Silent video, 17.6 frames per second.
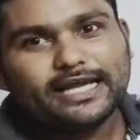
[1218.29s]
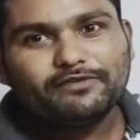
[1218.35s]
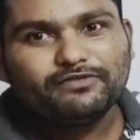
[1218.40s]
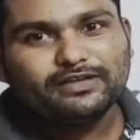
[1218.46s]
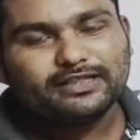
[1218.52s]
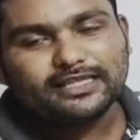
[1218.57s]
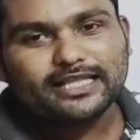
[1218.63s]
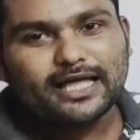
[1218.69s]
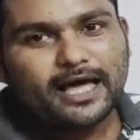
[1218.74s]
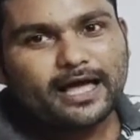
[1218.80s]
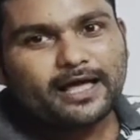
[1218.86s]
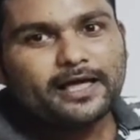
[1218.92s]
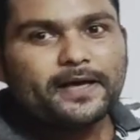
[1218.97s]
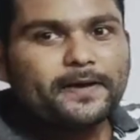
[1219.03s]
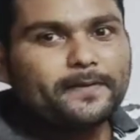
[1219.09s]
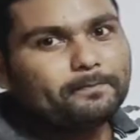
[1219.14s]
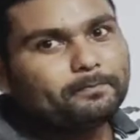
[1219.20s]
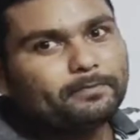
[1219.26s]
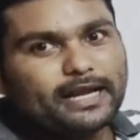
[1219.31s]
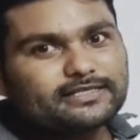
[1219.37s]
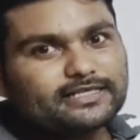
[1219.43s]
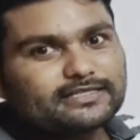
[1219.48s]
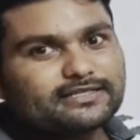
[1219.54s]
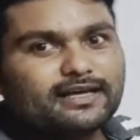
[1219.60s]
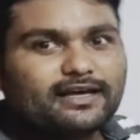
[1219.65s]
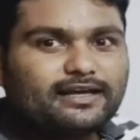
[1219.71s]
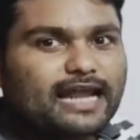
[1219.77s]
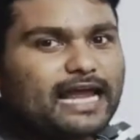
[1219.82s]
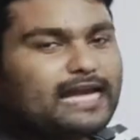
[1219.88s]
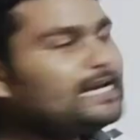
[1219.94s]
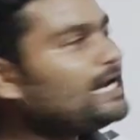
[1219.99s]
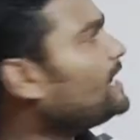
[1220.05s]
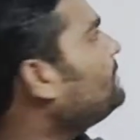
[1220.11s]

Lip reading: within the braces, right, Nana?